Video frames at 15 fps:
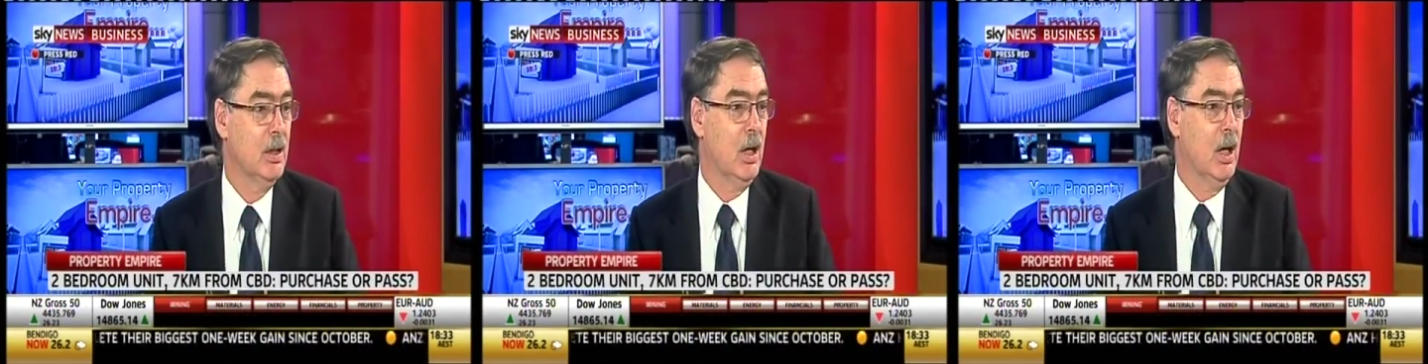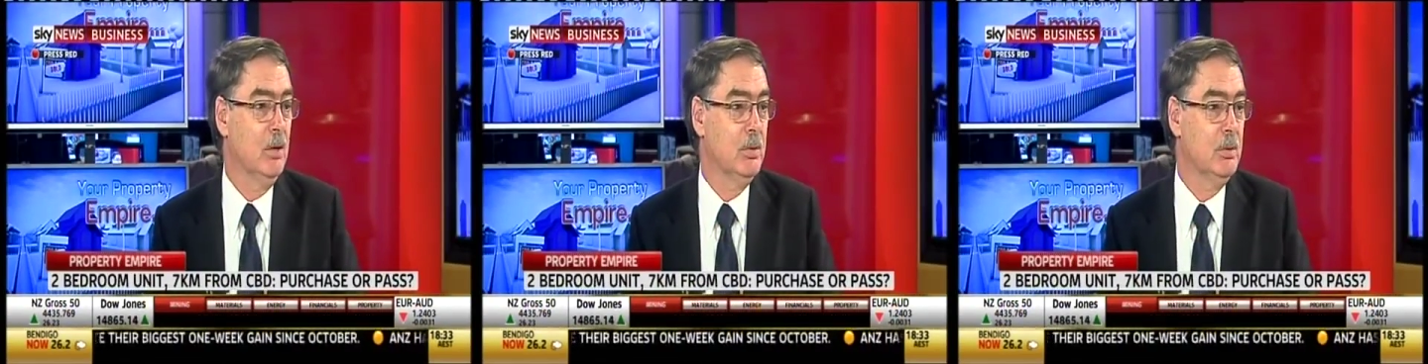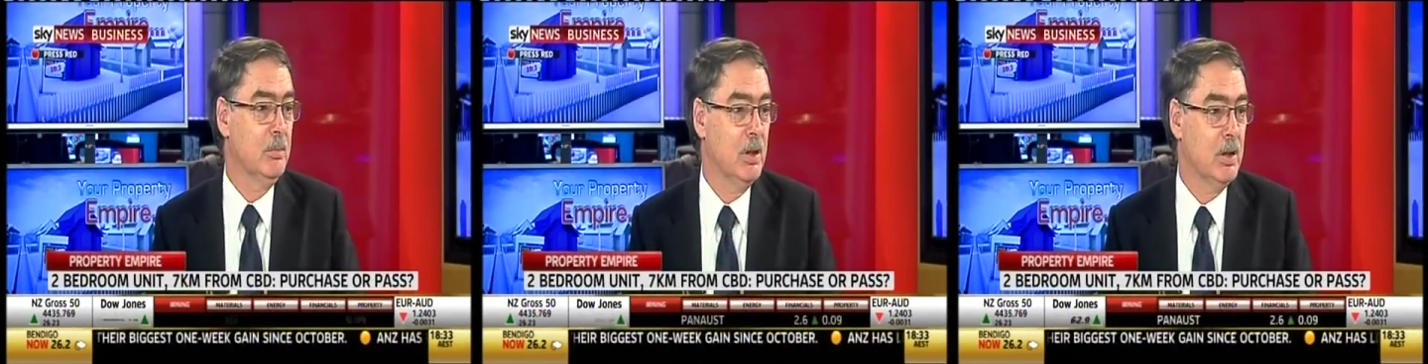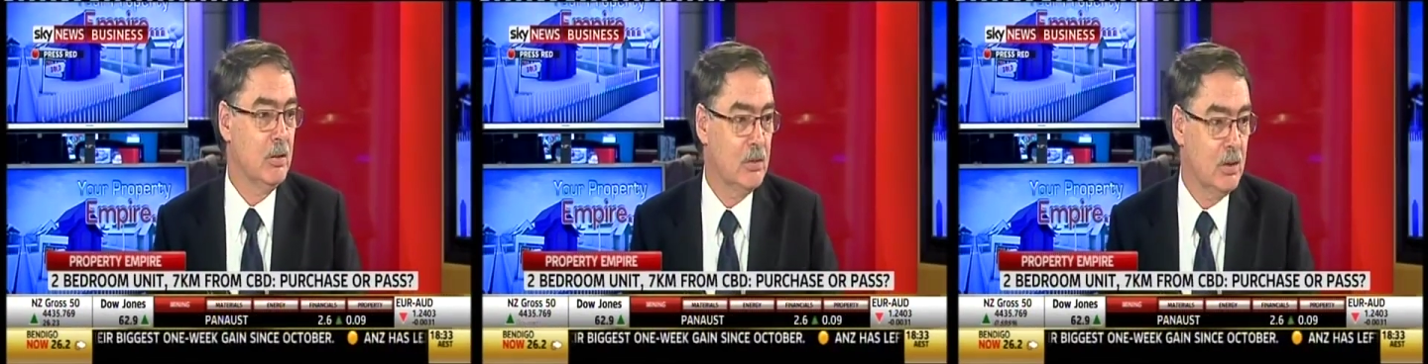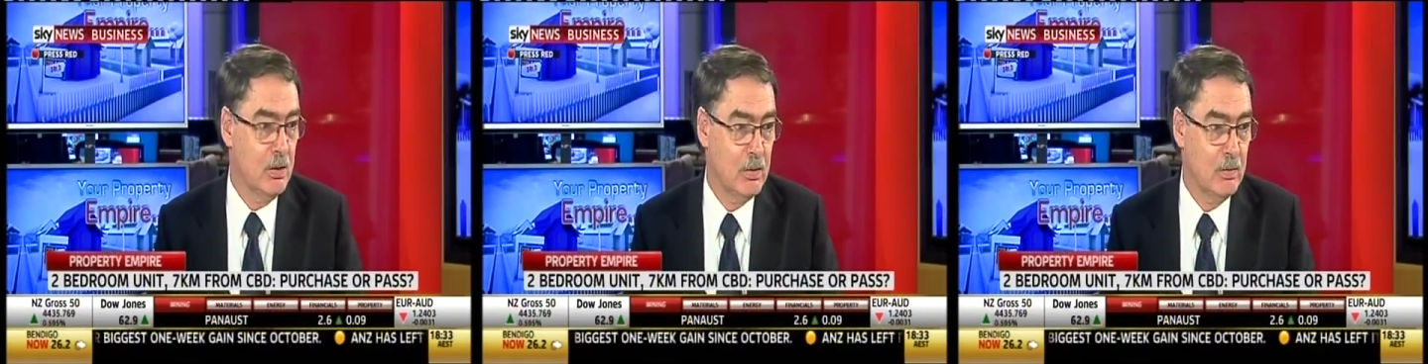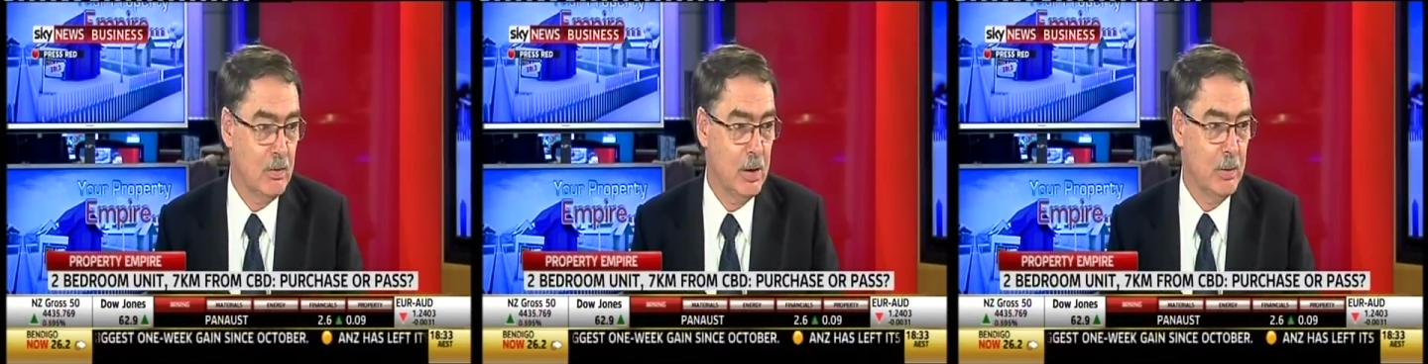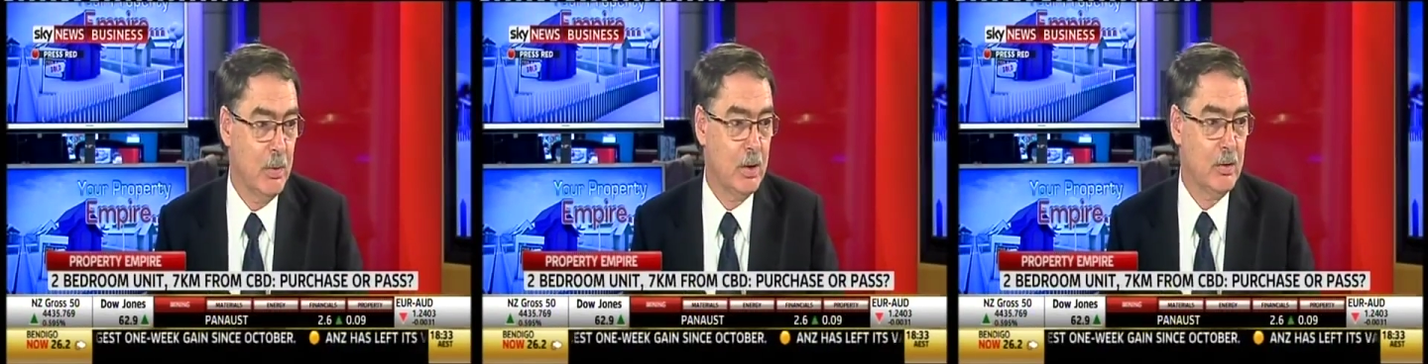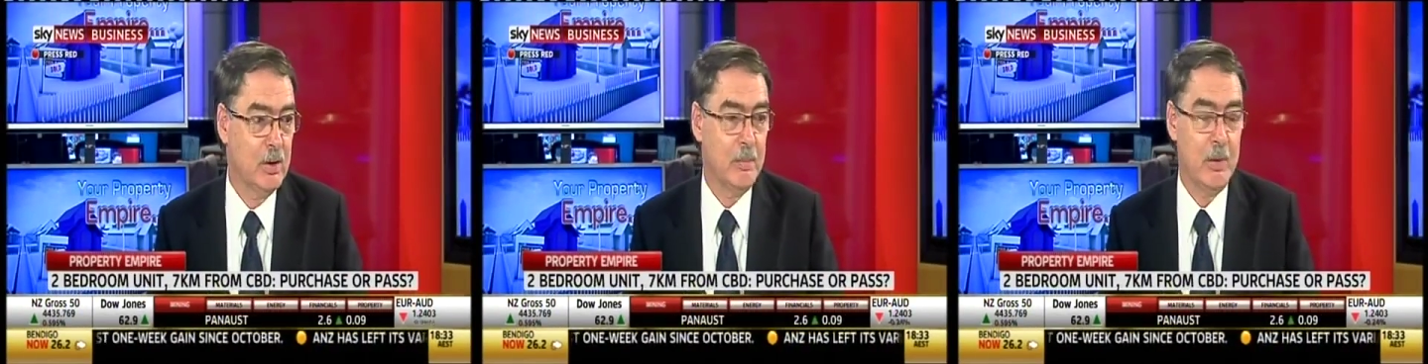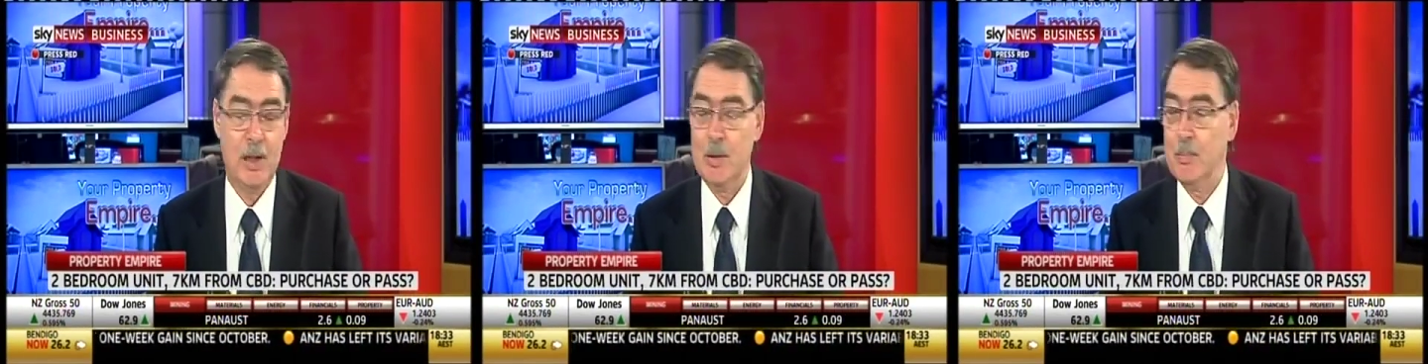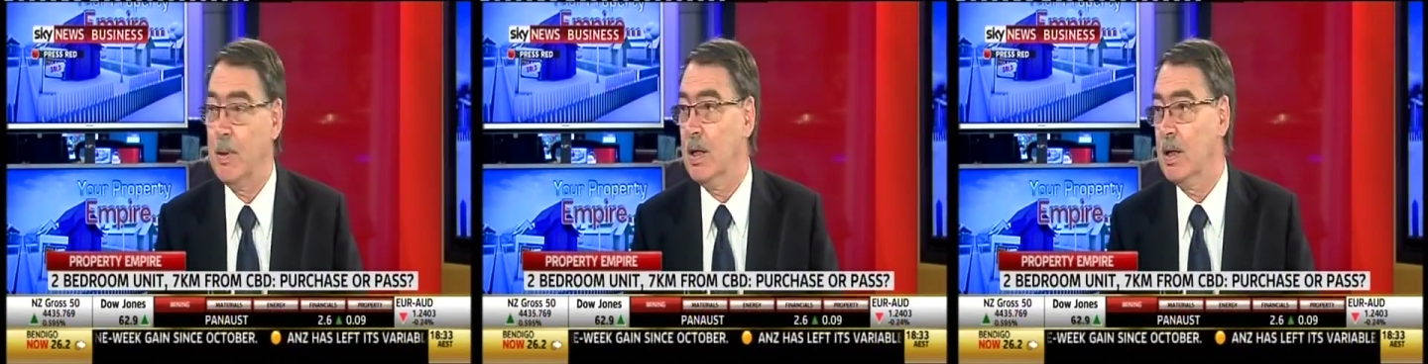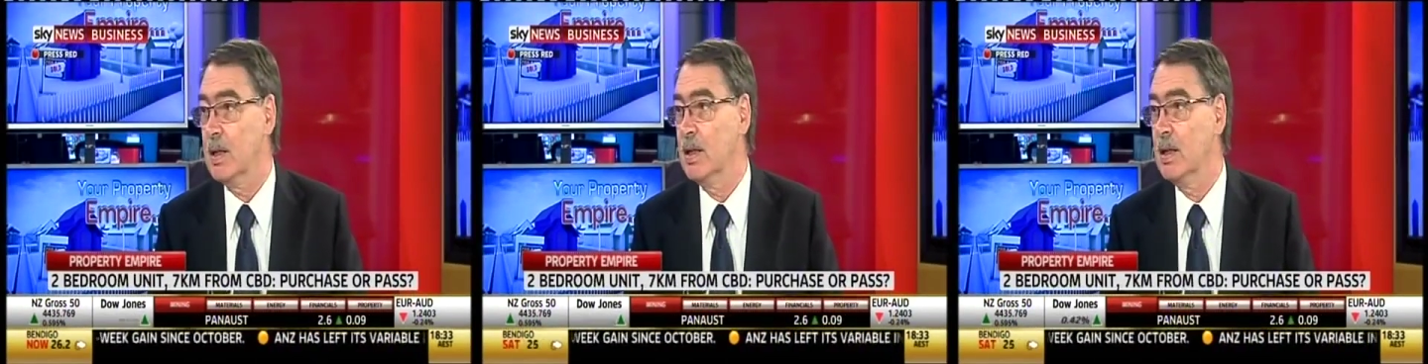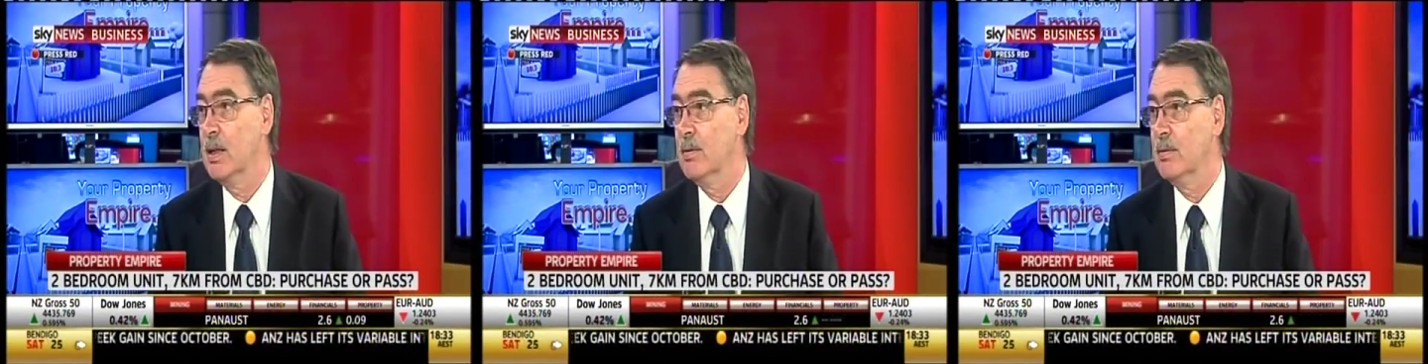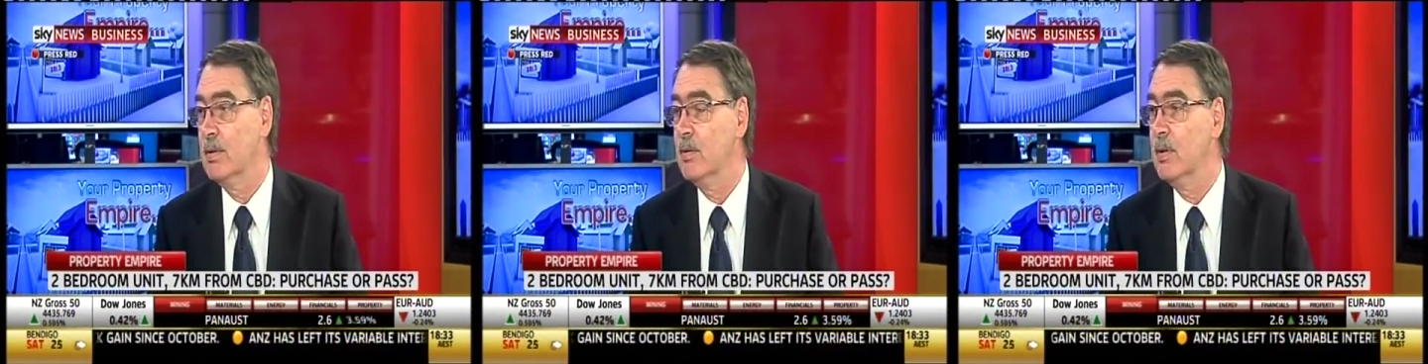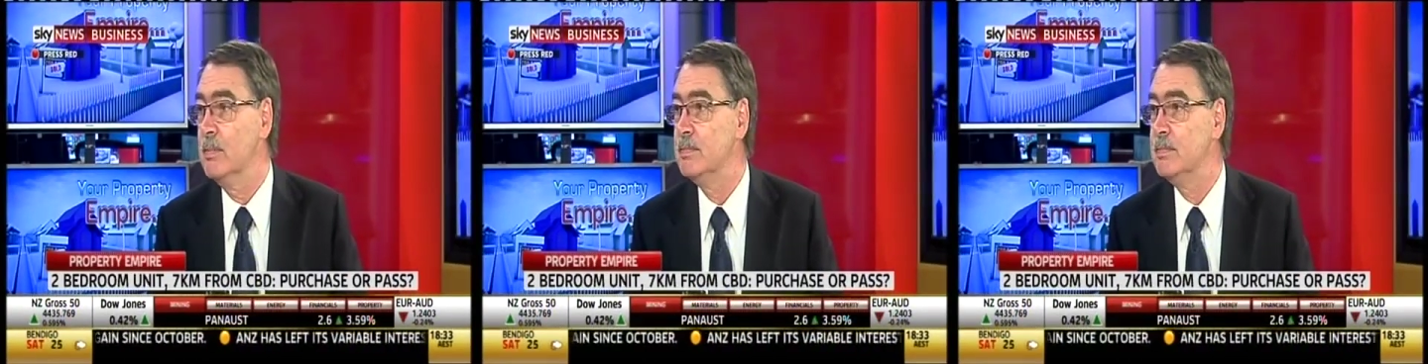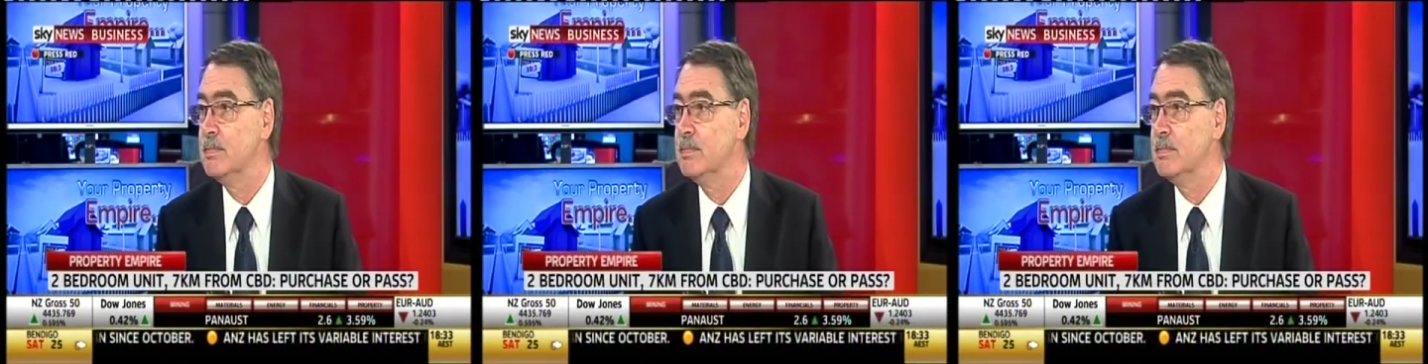I wouldn't be excessively worried about the parking, however.